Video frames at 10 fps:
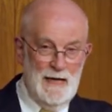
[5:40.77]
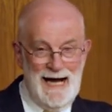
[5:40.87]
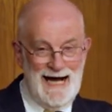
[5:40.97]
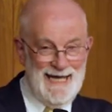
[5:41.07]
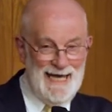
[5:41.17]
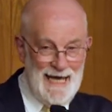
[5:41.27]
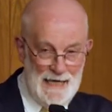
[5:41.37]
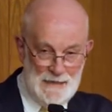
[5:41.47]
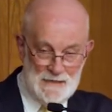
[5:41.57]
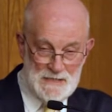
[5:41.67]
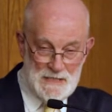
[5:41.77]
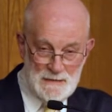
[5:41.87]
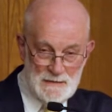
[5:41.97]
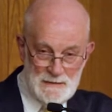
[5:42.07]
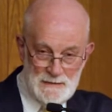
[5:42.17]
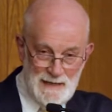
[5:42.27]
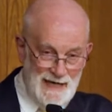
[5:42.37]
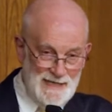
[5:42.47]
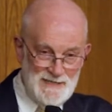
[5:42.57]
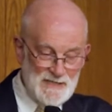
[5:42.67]
I hate
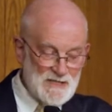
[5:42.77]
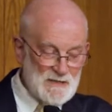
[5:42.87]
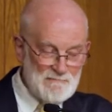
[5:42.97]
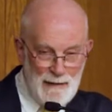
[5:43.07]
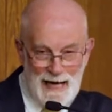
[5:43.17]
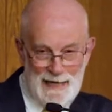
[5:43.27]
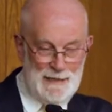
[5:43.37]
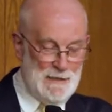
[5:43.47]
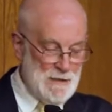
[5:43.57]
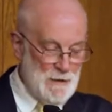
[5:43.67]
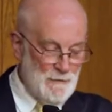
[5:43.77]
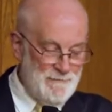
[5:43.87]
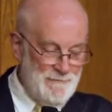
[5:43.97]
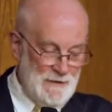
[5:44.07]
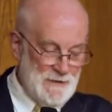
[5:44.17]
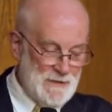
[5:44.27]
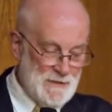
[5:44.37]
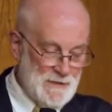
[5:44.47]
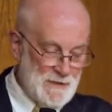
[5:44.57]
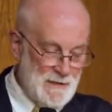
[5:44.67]
I despise your
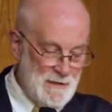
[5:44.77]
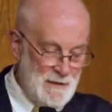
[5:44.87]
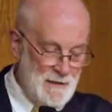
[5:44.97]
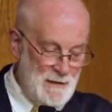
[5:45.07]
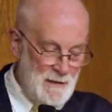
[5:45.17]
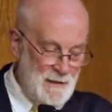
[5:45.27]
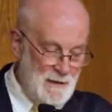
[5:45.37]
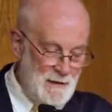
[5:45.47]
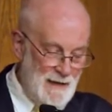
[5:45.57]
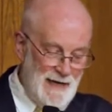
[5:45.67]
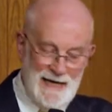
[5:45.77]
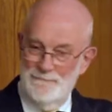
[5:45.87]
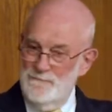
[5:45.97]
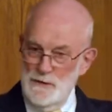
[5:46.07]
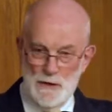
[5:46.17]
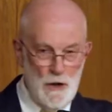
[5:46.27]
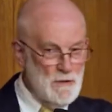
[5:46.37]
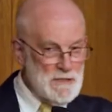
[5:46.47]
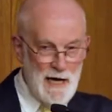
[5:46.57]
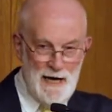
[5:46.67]
feasts. I have no
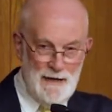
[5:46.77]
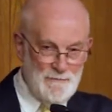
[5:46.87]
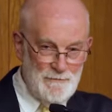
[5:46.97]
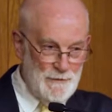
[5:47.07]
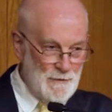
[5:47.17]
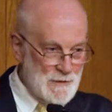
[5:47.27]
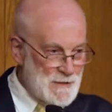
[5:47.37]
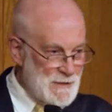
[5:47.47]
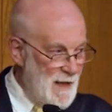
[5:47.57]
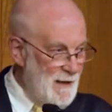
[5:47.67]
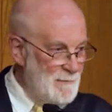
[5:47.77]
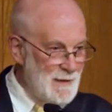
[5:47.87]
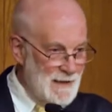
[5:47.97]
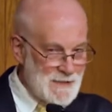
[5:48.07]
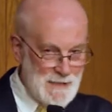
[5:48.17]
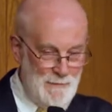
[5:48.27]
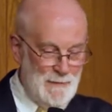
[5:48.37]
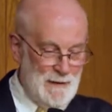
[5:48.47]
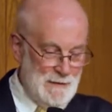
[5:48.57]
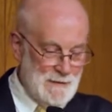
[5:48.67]
time for your solemn
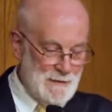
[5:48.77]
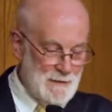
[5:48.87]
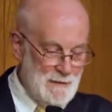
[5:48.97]
assemblies.